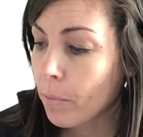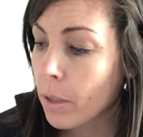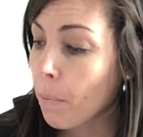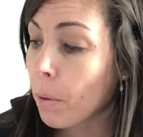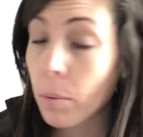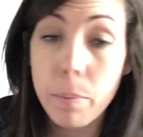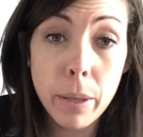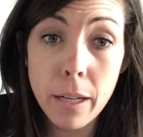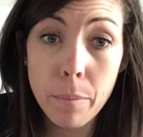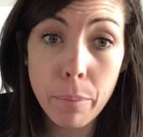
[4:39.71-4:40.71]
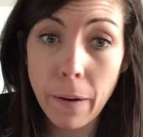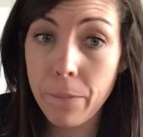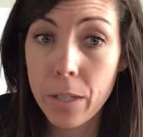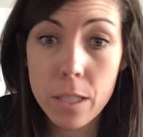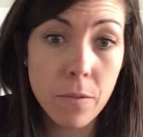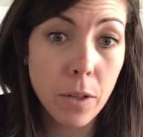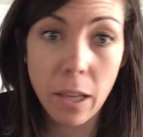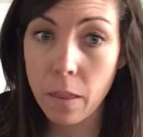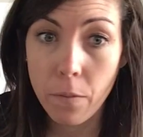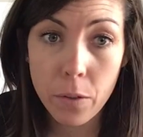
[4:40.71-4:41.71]
Some people put in breakfast for
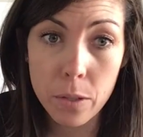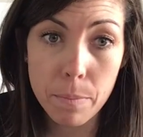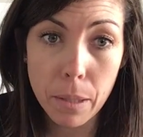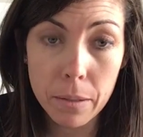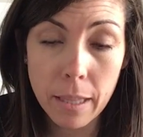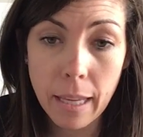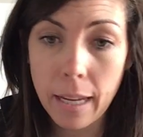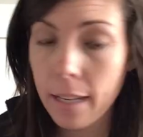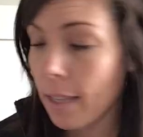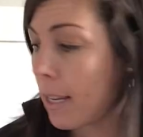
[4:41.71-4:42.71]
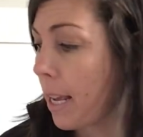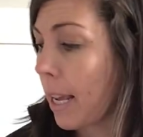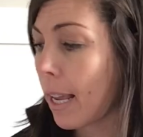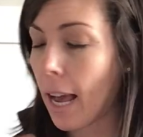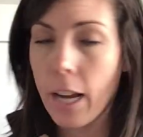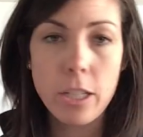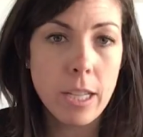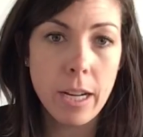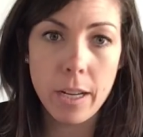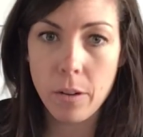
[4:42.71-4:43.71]
like the first meal that they eat of the day. I just
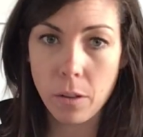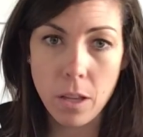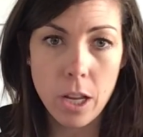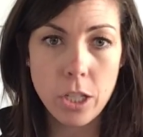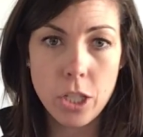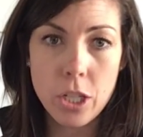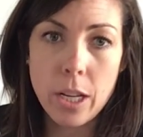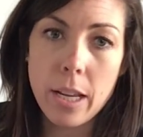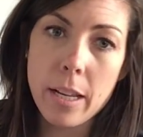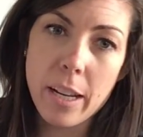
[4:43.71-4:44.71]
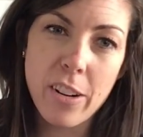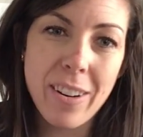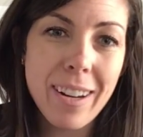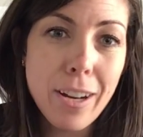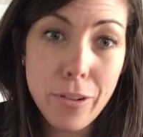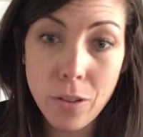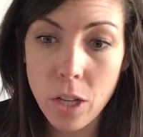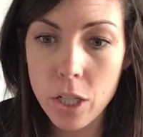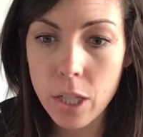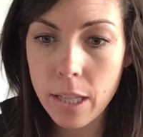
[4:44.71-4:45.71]
kind of go to lunch and enter it in under
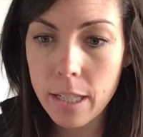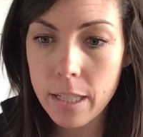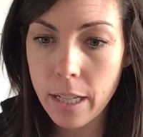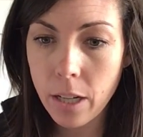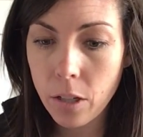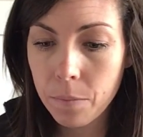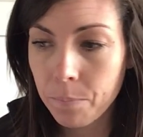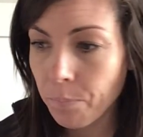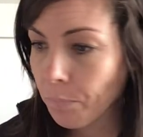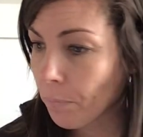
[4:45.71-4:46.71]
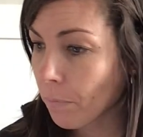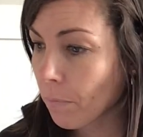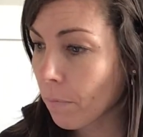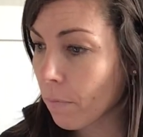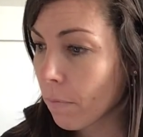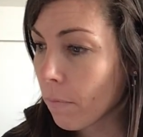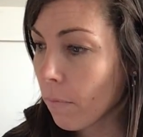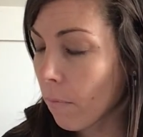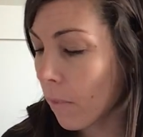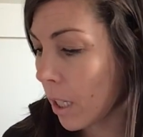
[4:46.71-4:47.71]
lunch and then dinner.
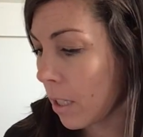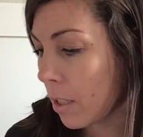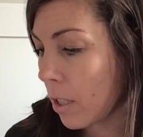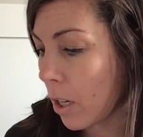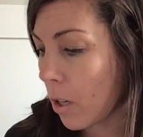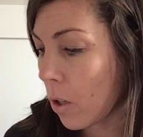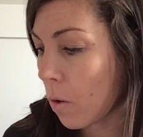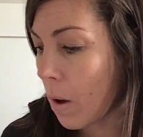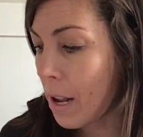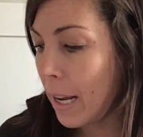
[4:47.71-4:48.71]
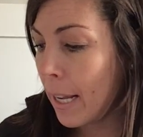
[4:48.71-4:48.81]
And so